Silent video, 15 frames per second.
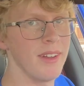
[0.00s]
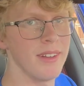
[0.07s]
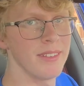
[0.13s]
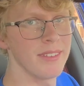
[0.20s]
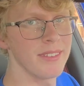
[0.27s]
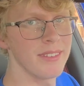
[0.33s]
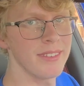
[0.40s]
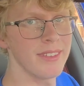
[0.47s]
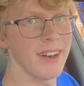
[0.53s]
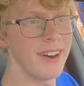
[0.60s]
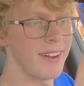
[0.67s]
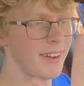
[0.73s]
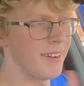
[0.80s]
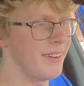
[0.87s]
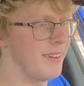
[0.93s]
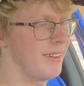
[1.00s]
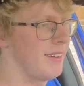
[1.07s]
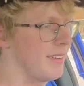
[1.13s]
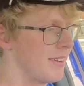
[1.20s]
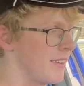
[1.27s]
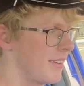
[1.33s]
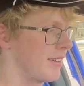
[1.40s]
Ta-ding!
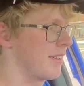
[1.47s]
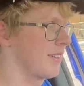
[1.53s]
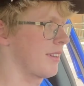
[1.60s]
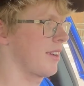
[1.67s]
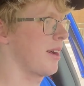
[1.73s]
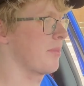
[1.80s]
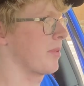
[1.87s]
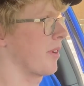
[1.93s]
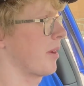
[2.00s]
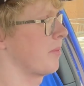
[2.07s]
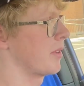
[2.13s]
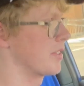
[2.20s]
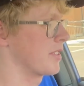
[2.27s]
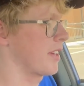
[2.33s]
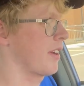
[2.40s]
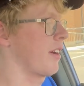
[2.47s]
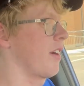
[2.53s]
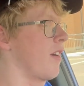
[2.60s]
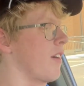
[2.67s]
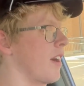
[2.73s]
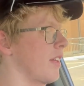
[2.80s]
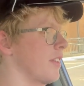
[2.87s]
Copyright music.
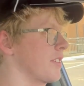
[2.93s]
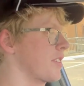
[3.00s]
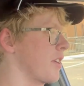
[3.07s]
All right, let's